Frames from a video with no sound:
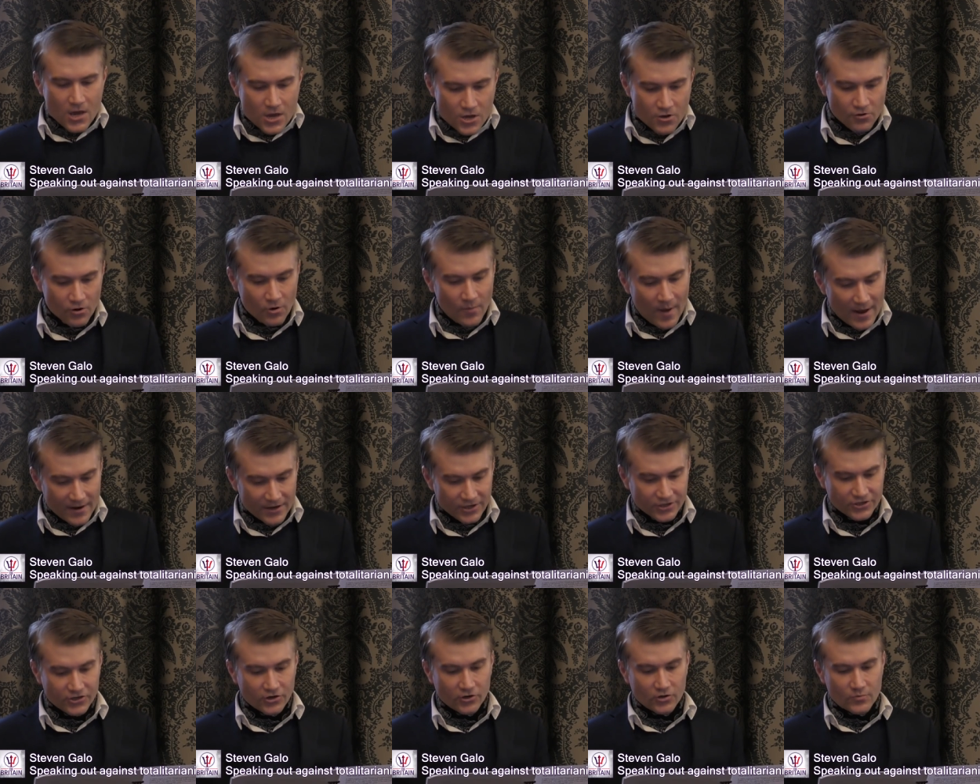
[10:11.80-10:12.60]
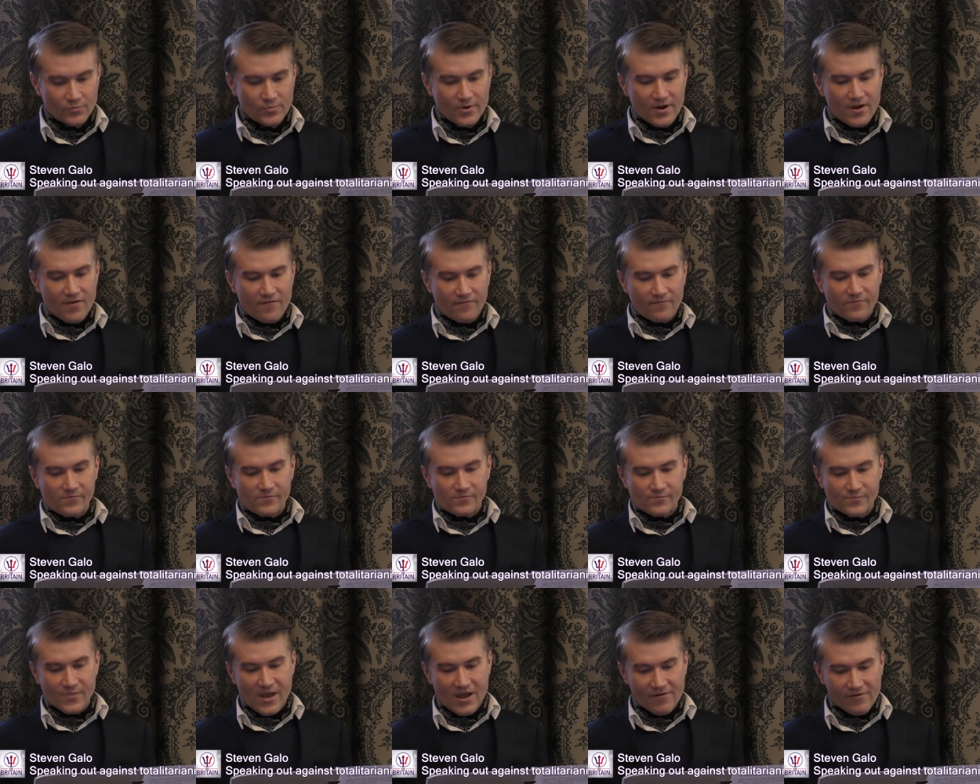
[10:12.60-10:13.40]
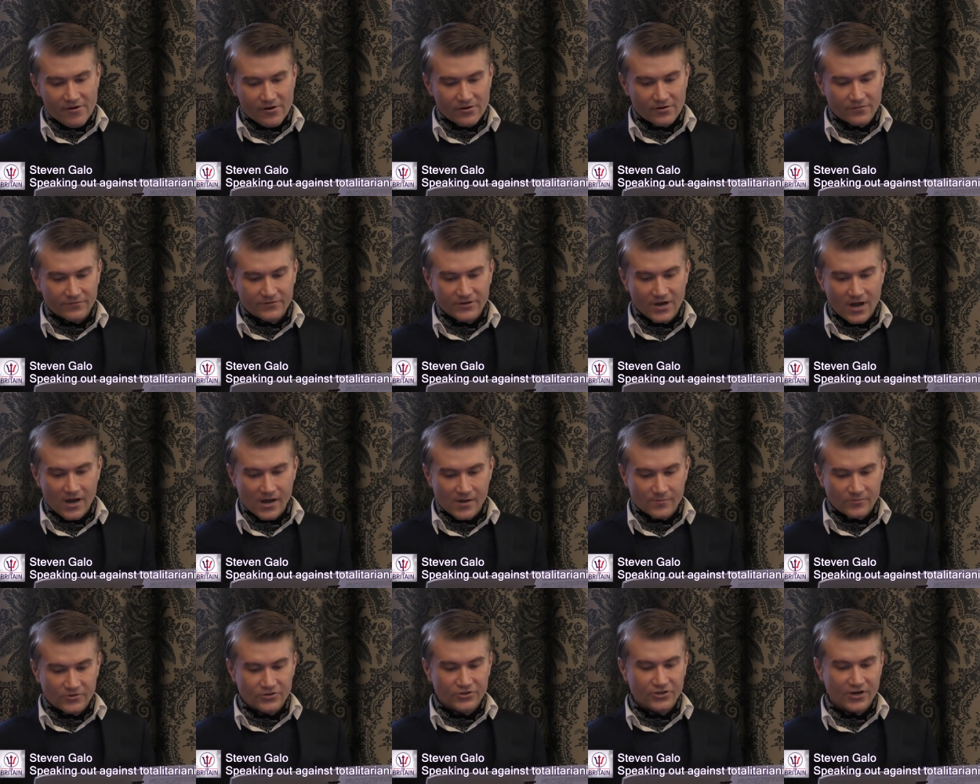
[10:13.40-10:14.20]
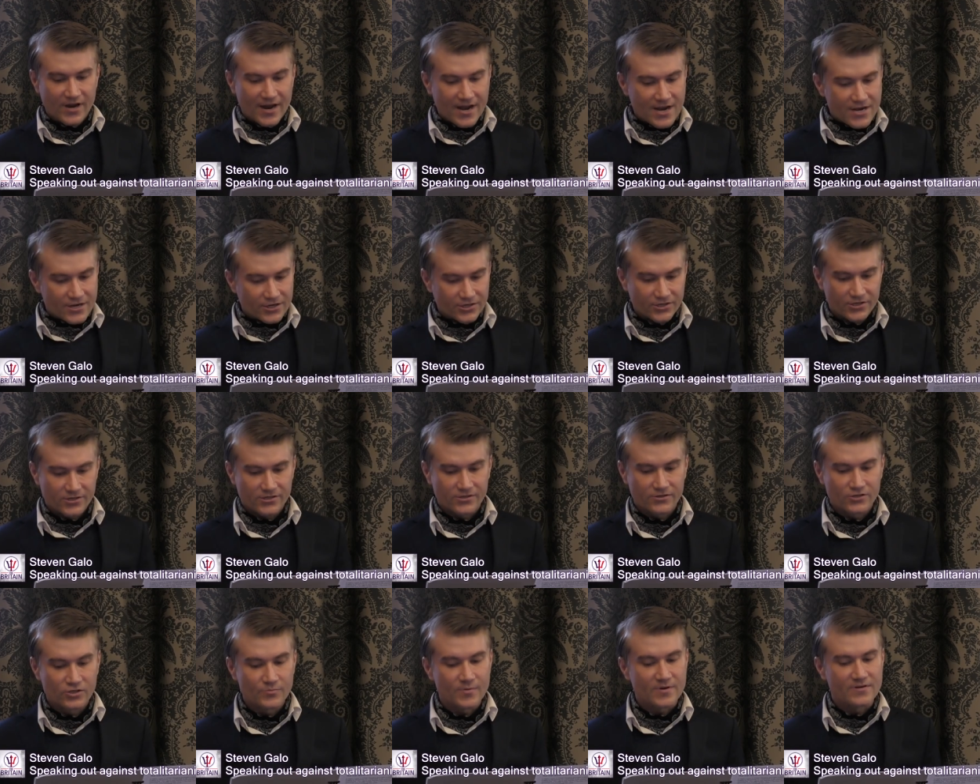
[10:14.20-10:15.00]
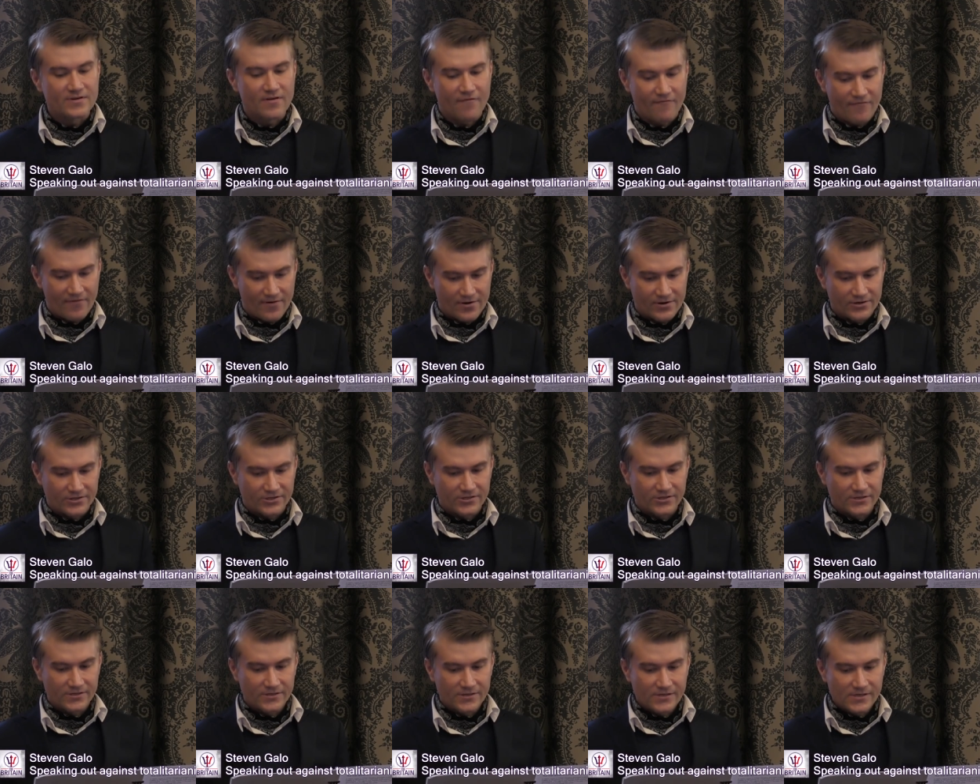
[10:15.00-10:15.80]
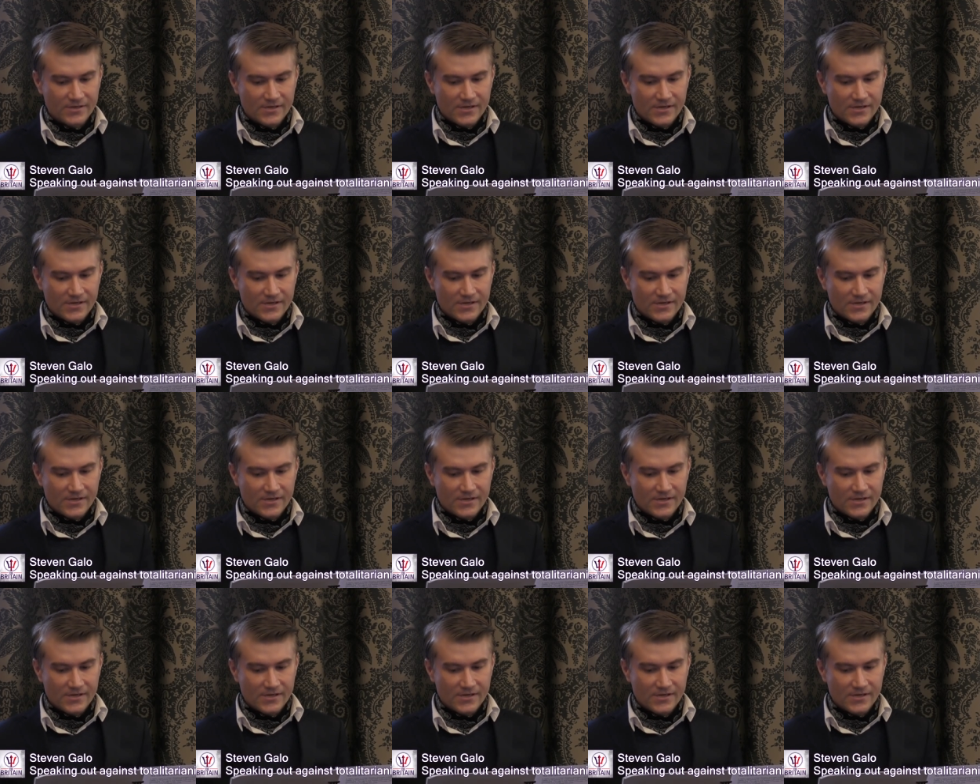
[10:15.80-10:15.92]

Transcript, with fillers: Europe had a short brief period of time to change, to be different.